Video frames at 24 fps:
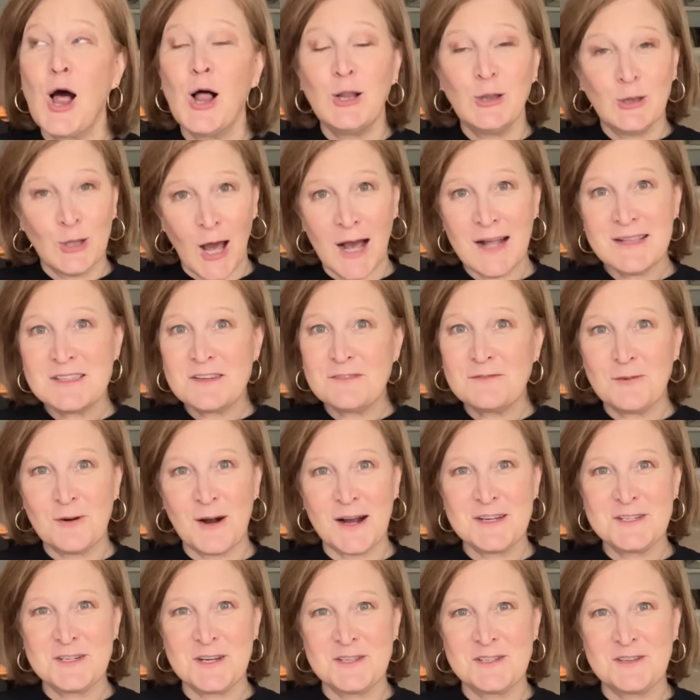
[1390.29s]
Lots of
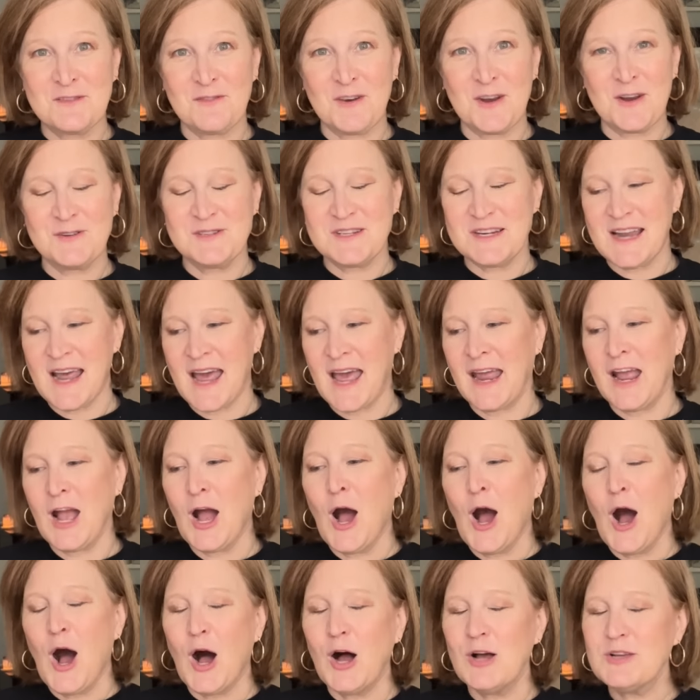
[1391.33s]
questions for you today.
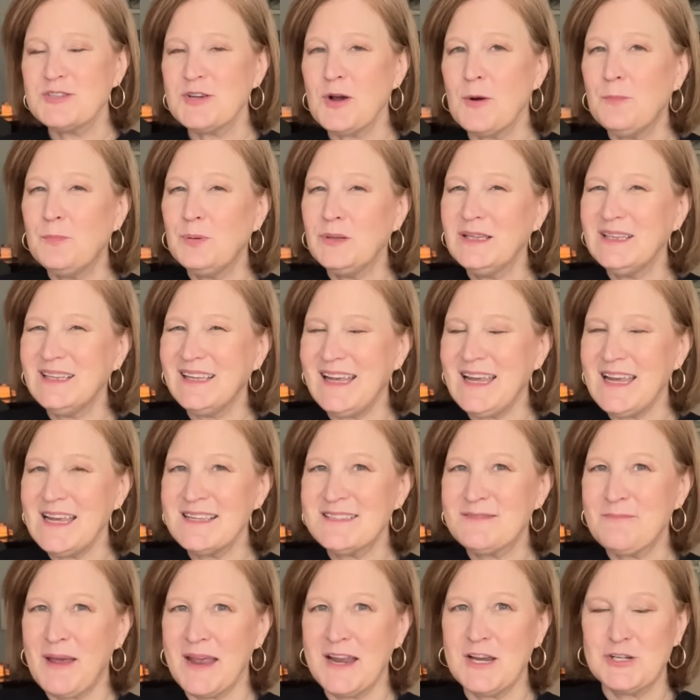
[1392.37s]
Also,
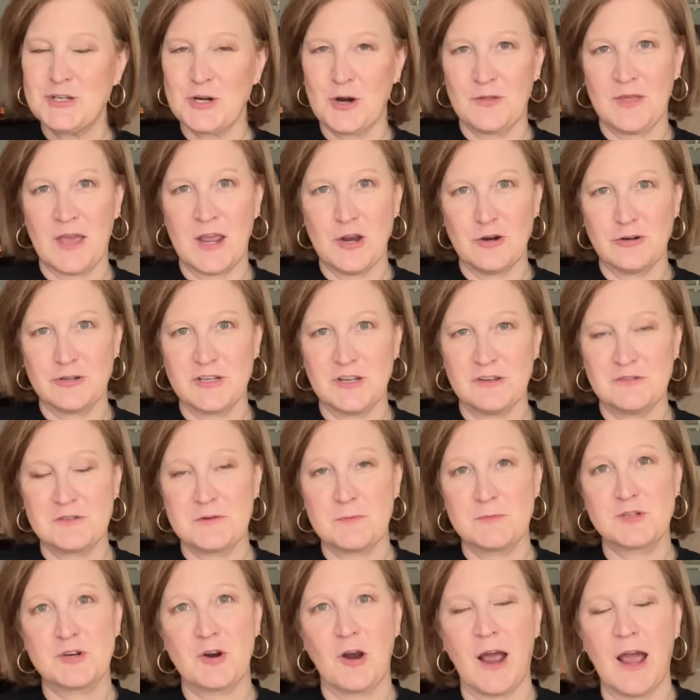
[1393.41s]
please make sure that you're still
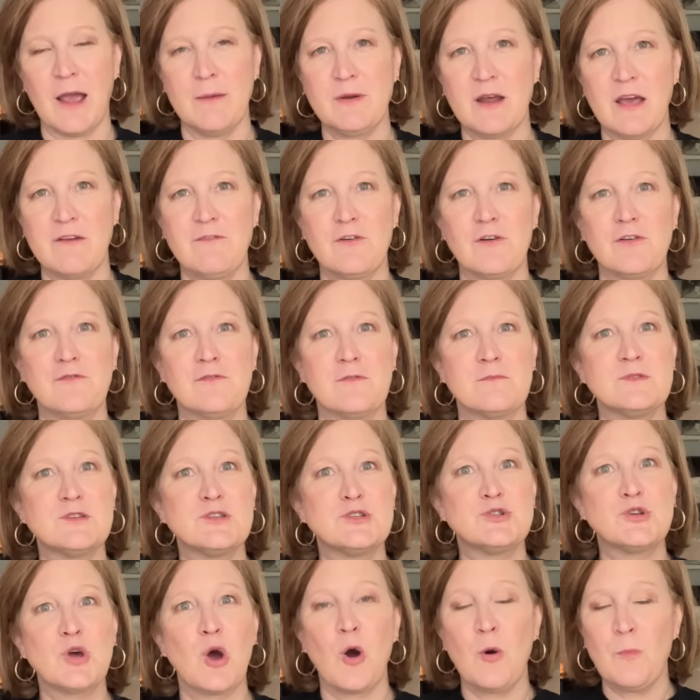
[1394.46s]
subscribed. I've heard from
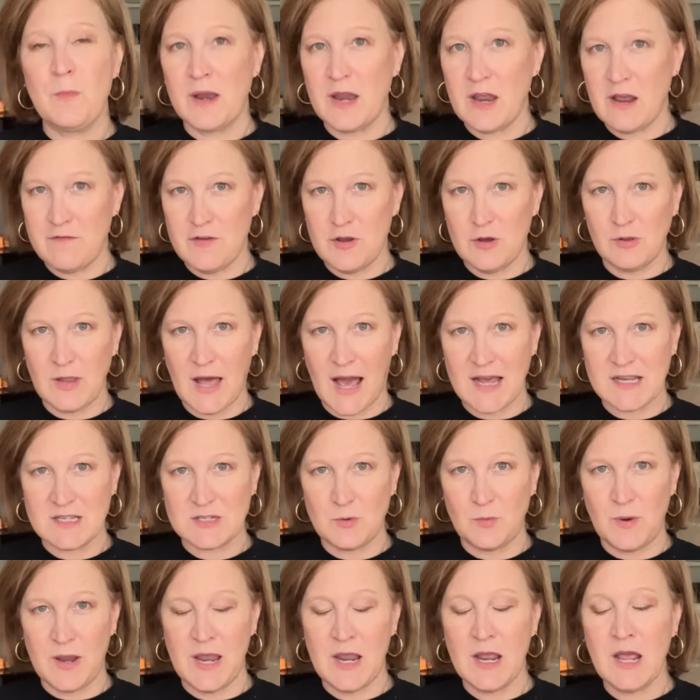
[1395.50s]
so many of you last
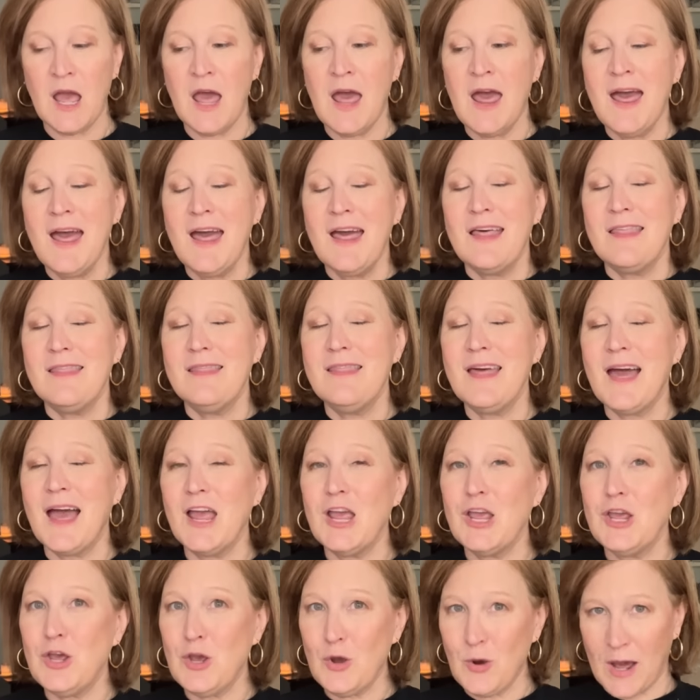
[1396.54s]
week
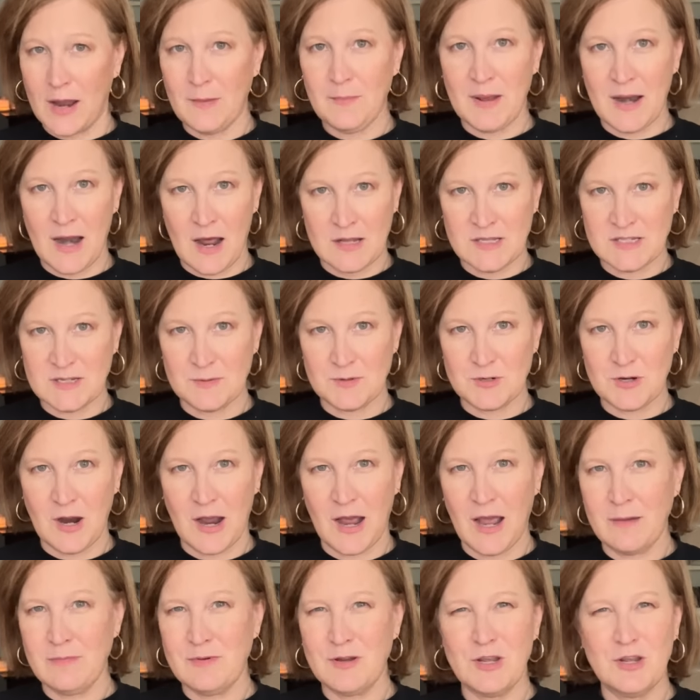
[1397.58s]
that you had been
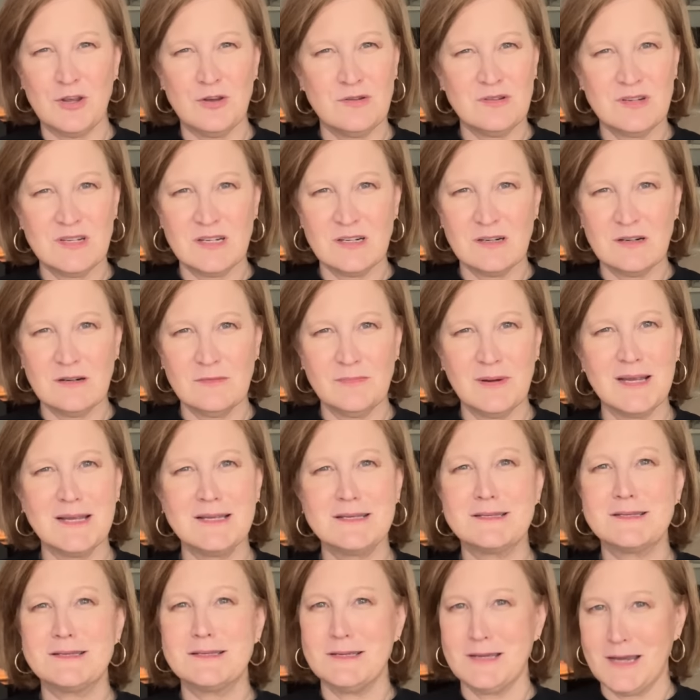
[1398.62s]
unsubscribed. YouTube
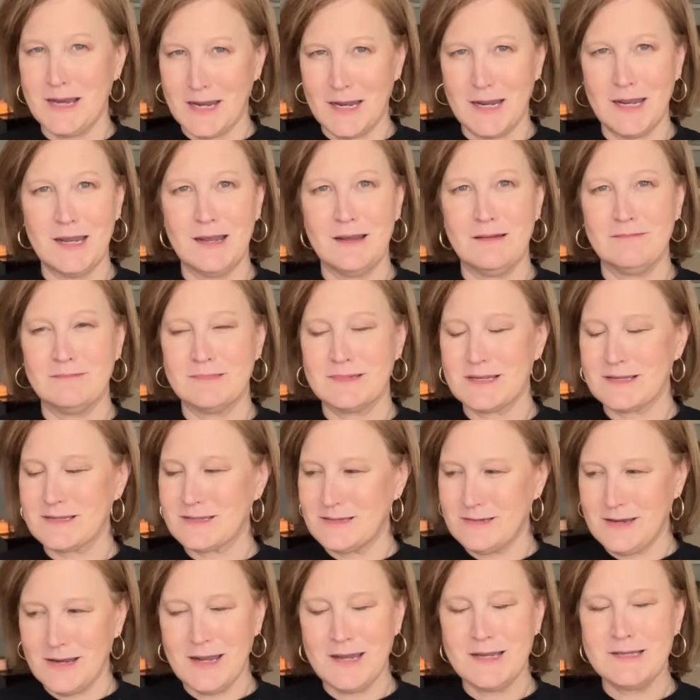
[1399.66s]
is sneaky. It's a
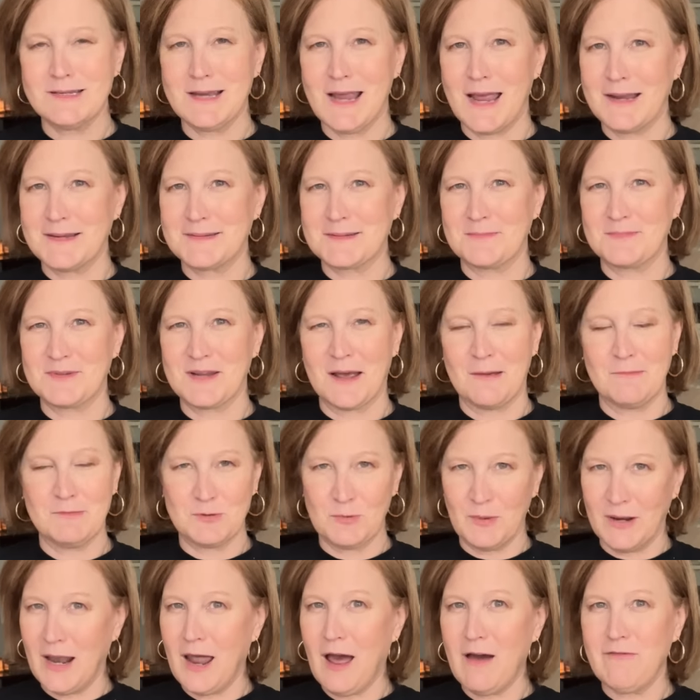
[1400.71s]
sneaky snake sometimes.
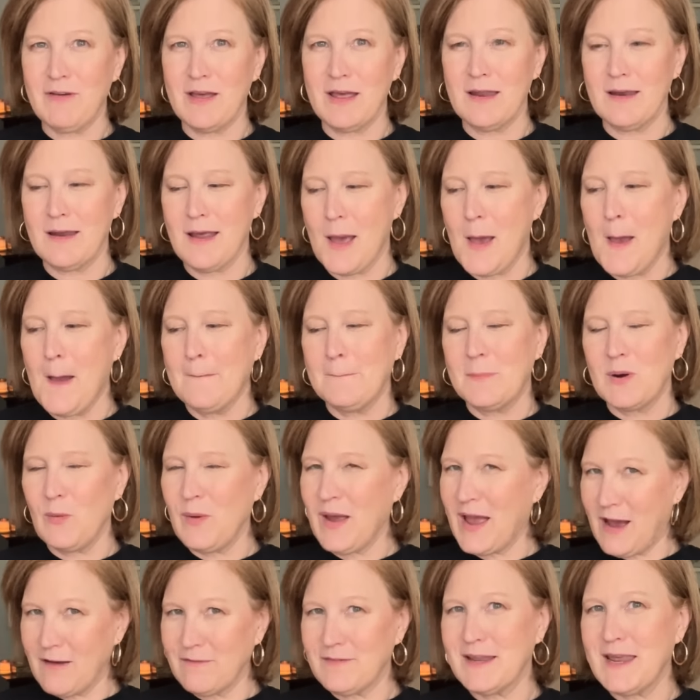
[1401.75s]
We love it, but we
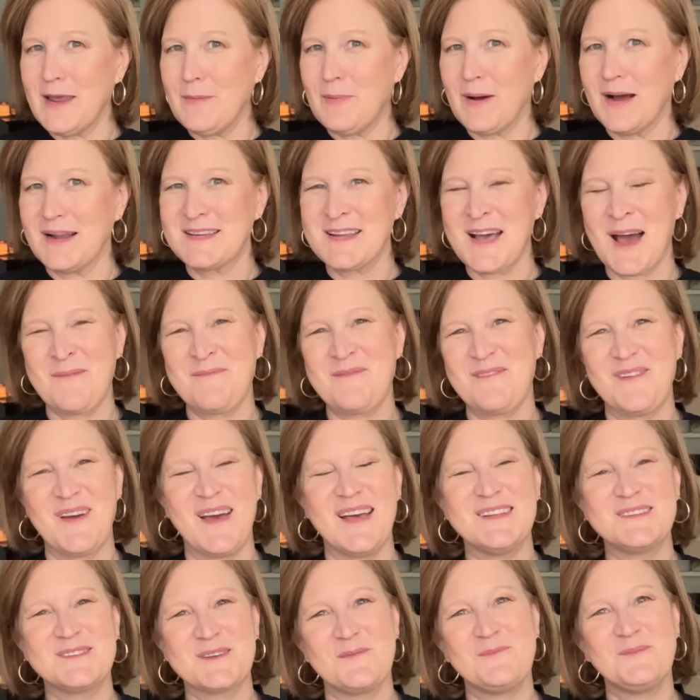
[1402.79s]
have to keep on top of
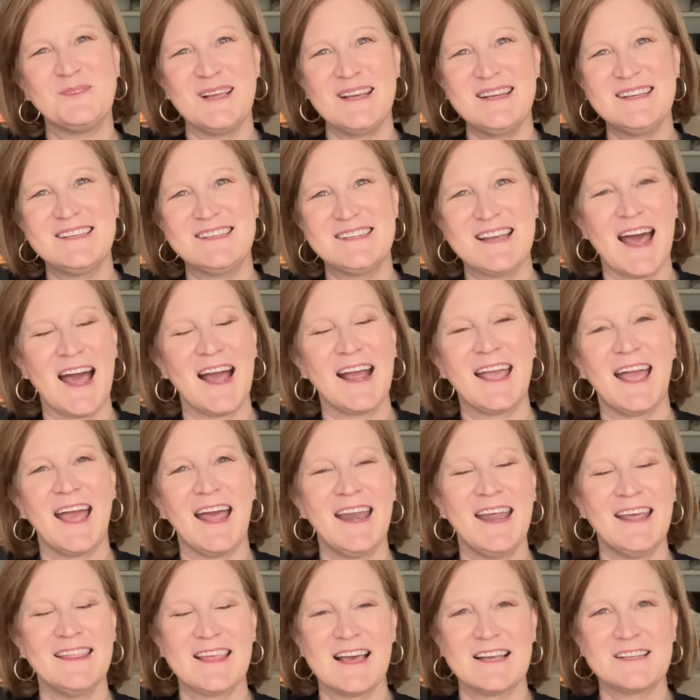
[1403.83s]
it. So please check
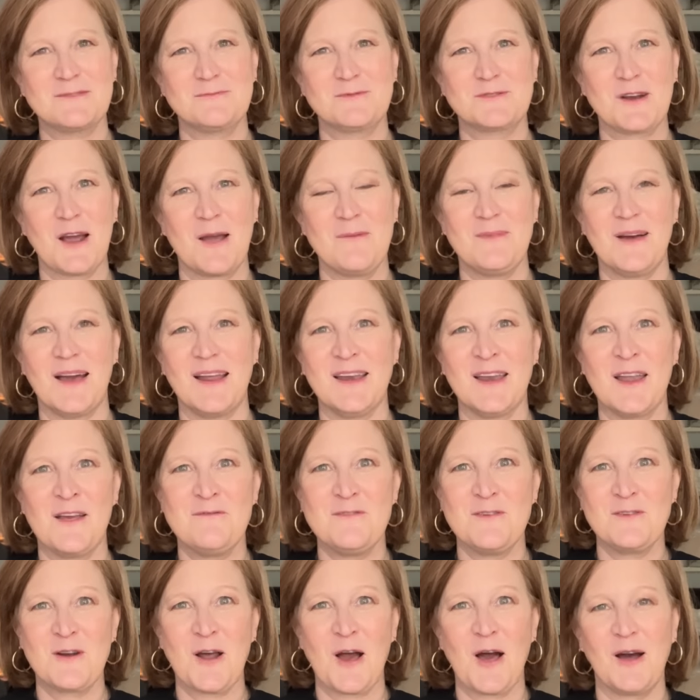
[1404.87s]
and hit that subscribe button if
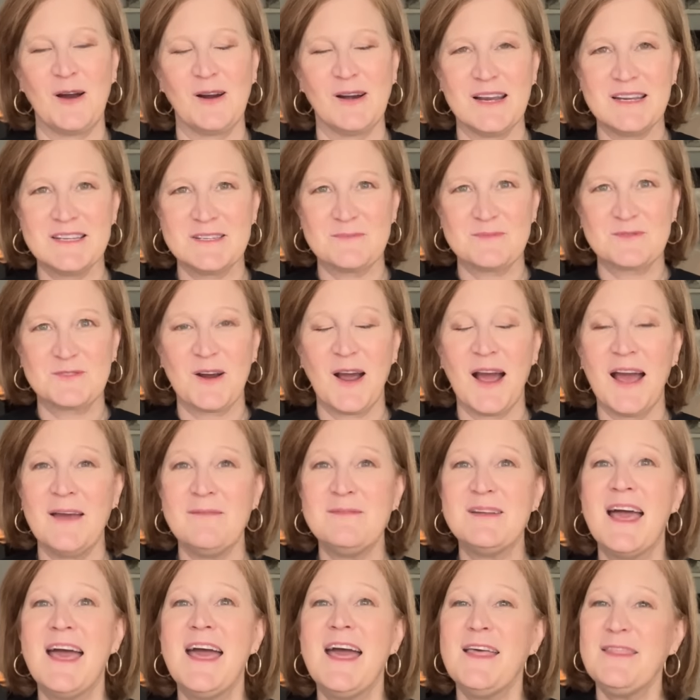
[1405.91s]
you're not already
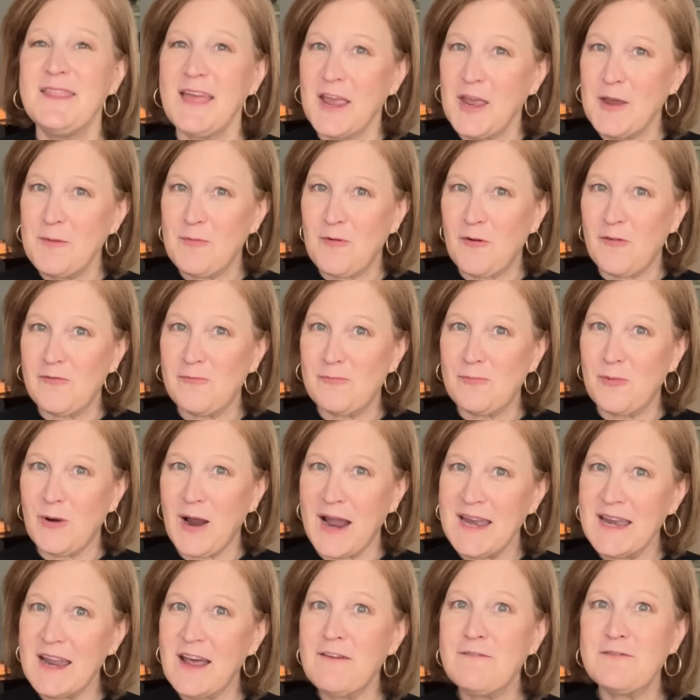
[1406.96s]
subscribed. Thank you,
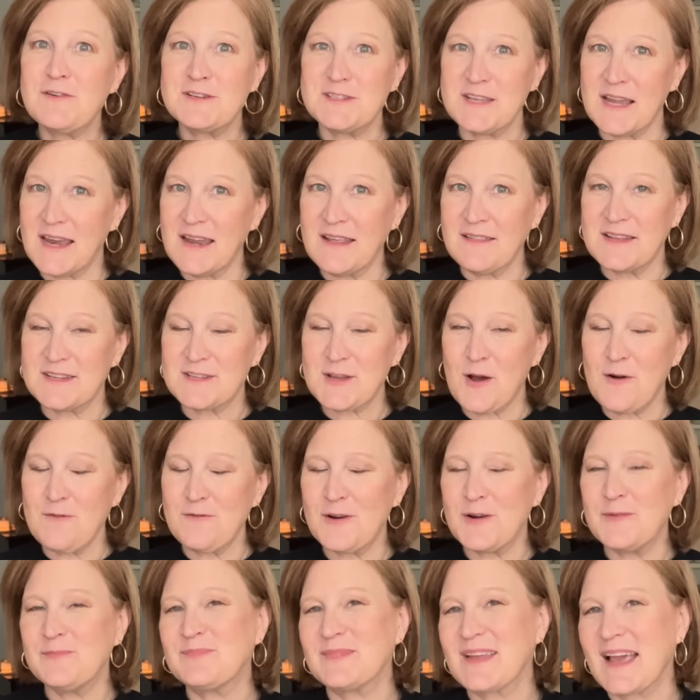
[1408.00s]
Brenda, for sending this
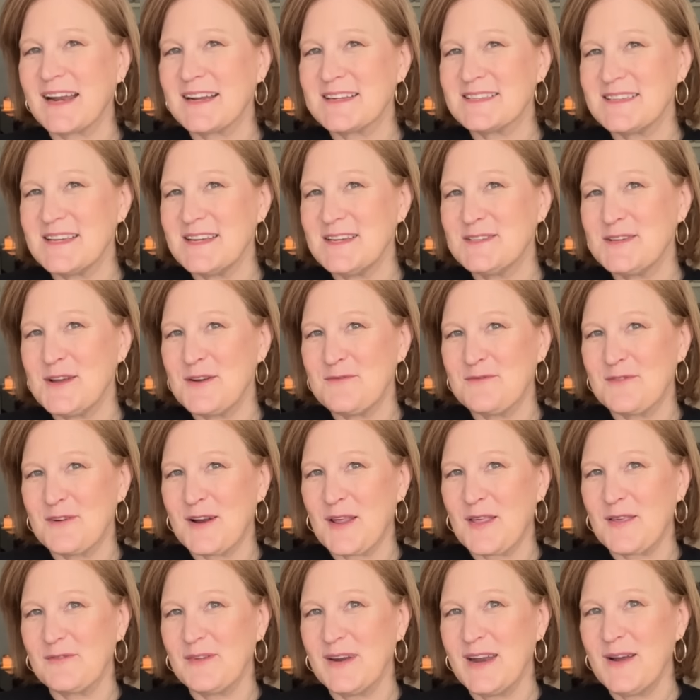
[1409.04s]
over, and I'll see you soon for
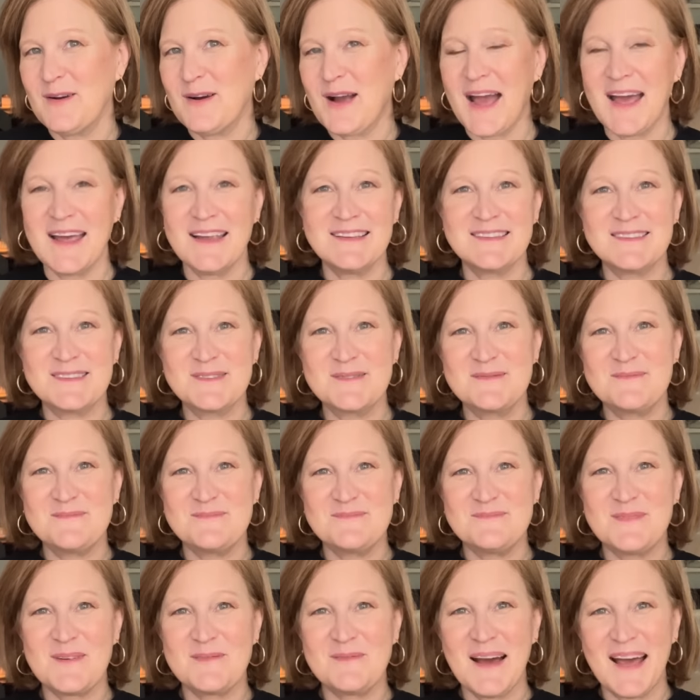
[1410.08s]
another video, guys.
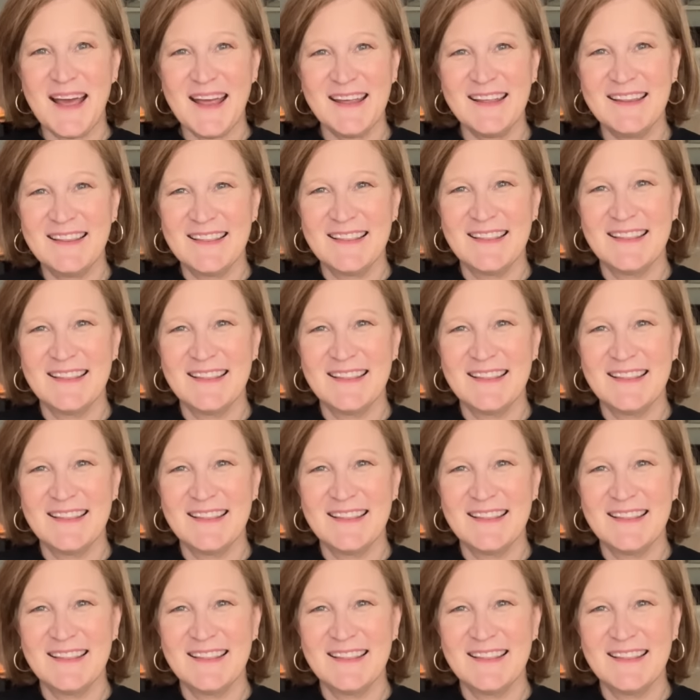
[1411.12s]
Bye-bye.